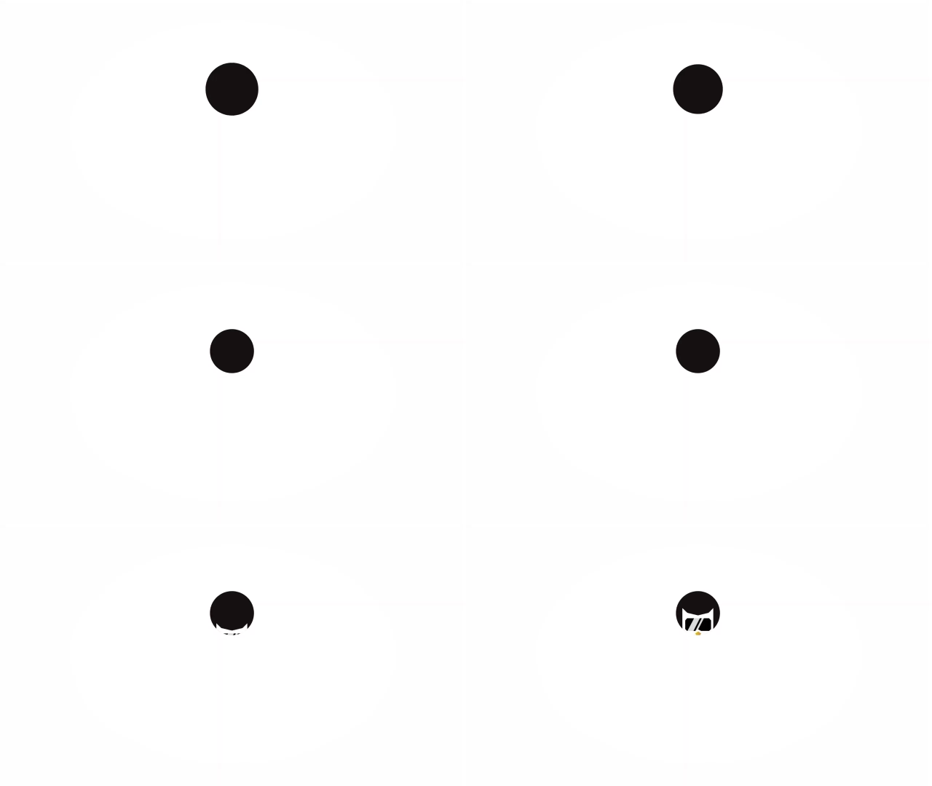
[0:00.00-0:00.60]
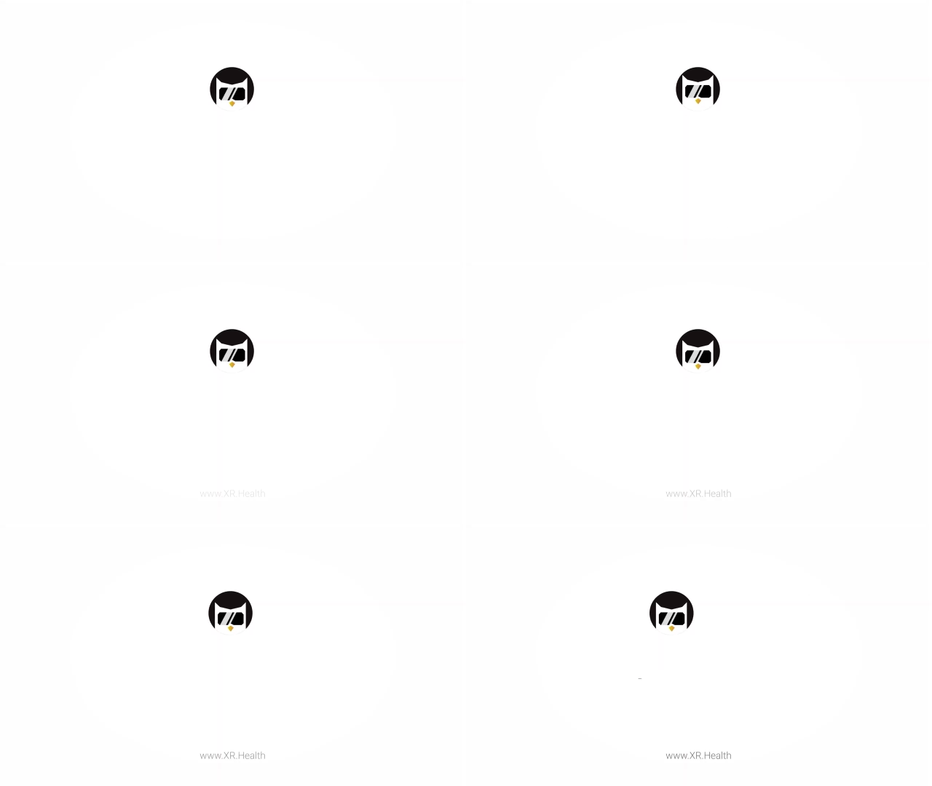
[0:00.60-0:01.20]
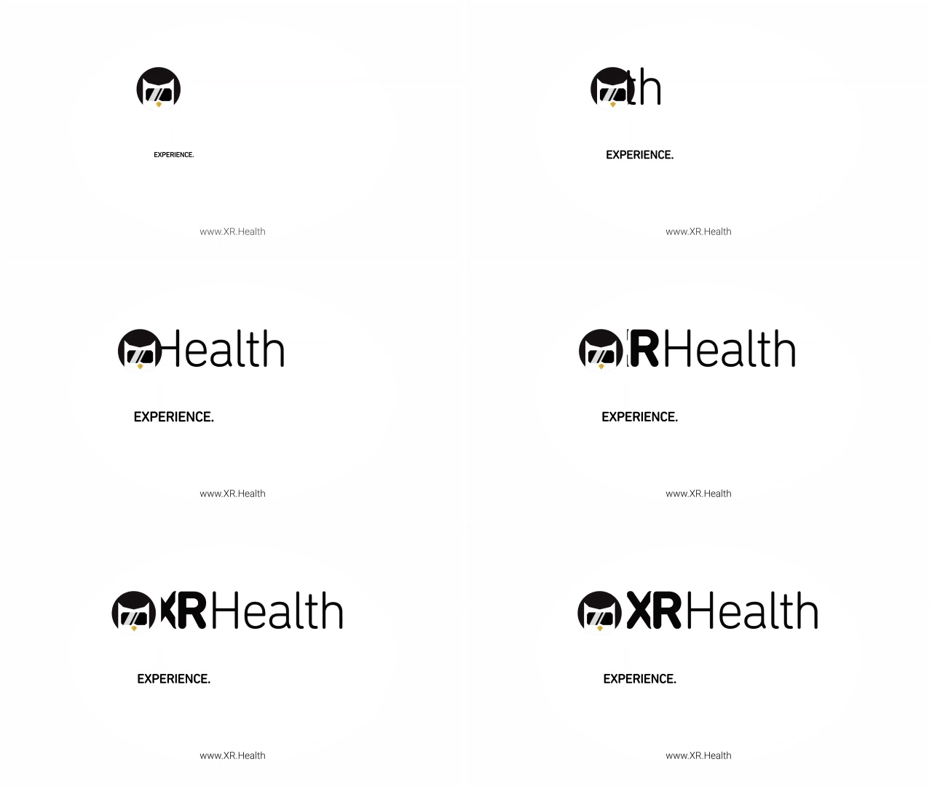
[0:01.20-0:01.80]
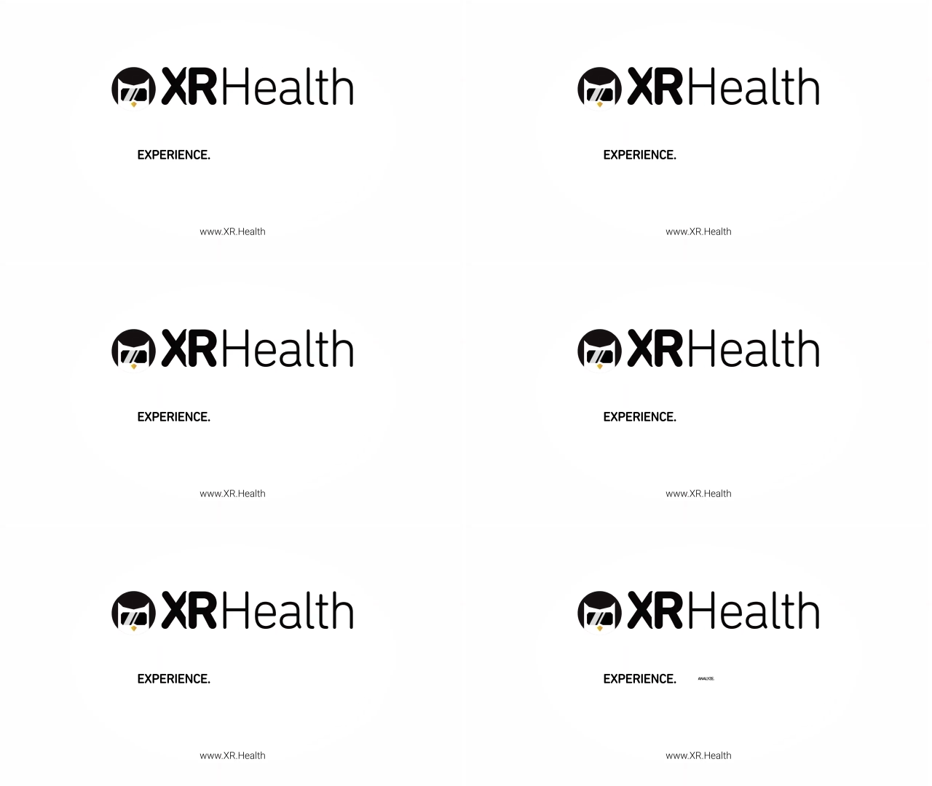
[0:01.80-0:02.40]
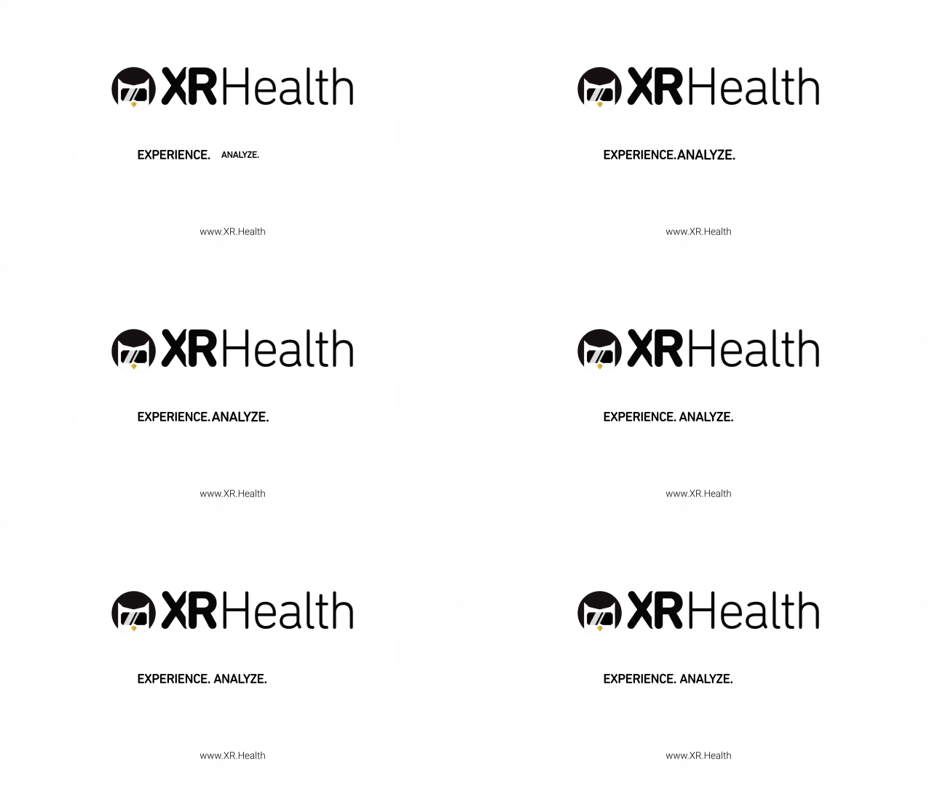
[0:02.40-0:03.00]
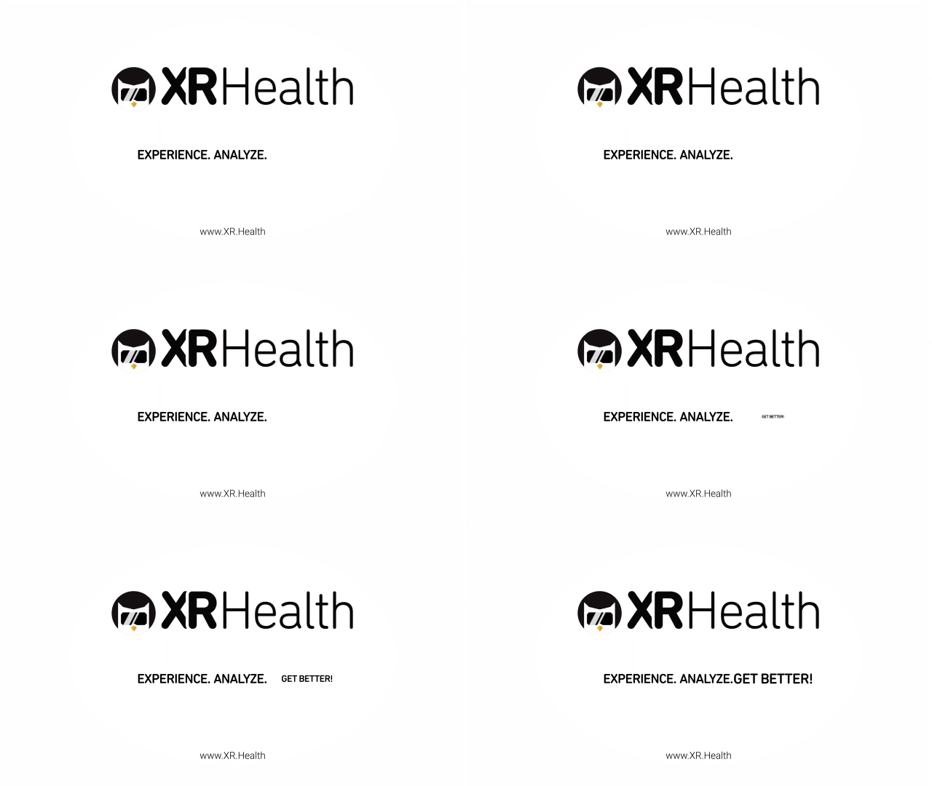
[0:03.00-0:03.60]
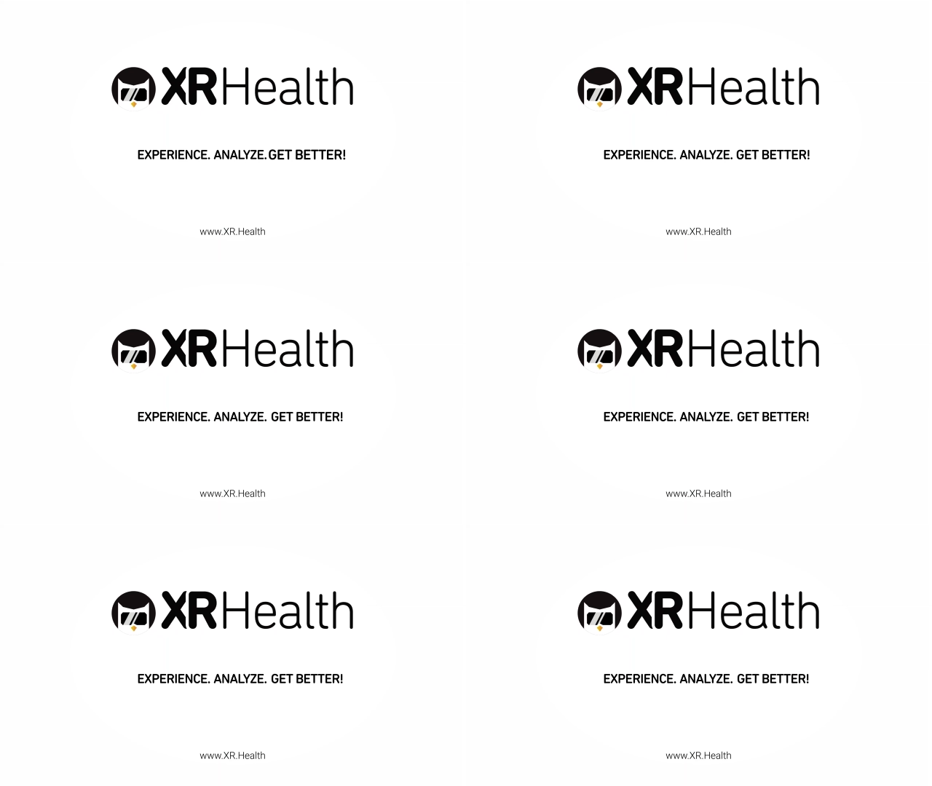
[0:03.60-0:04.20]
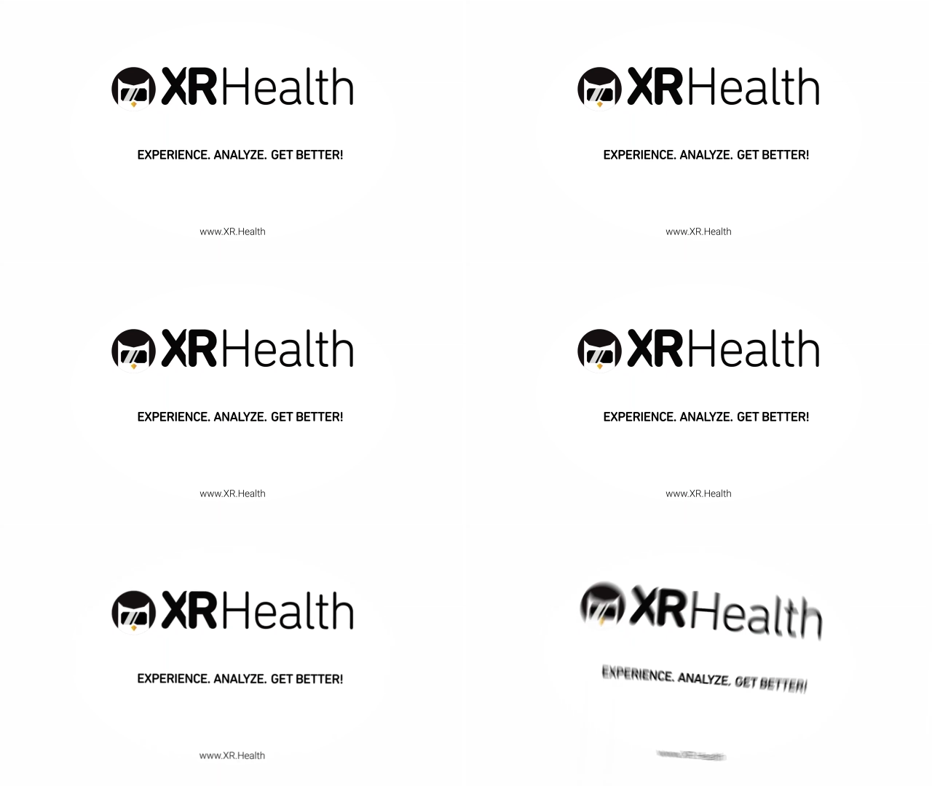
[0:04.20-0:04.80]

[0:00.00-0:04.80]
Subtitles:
[unreadable: no face in view]